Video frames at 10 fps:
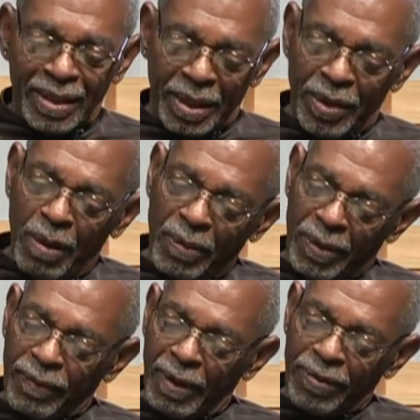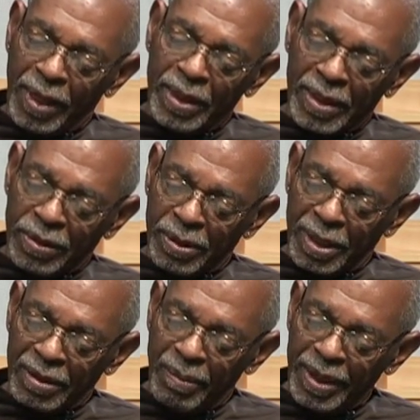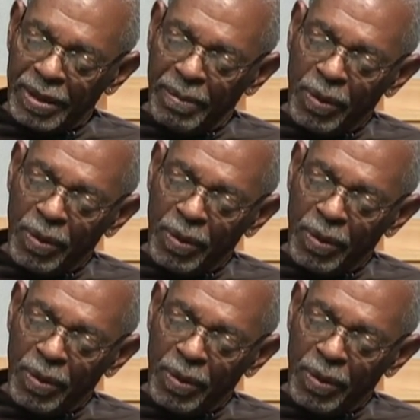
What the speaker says: there are a number of things that you just mentioned,